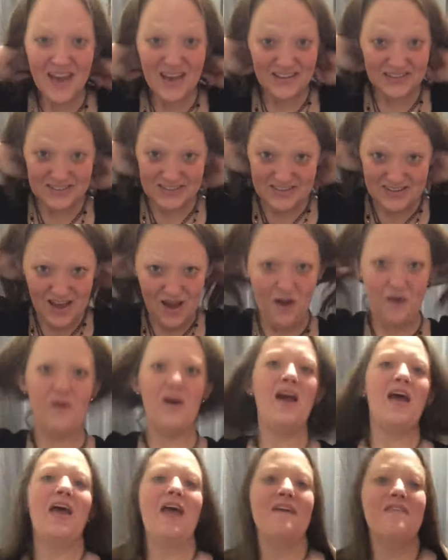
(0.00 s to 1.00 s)
So
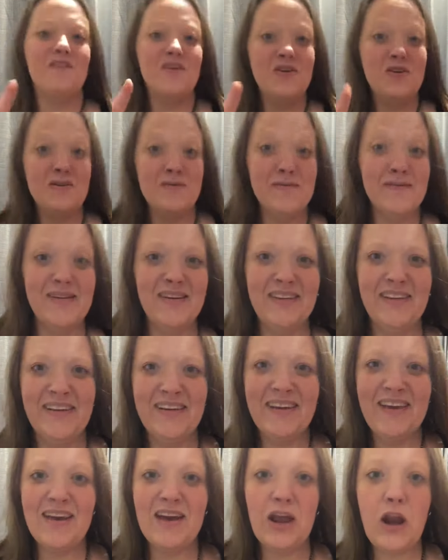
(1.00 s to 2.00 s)
if you want to
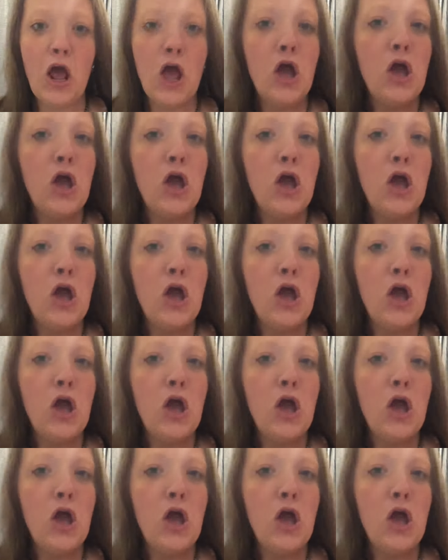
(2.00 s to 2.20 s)
get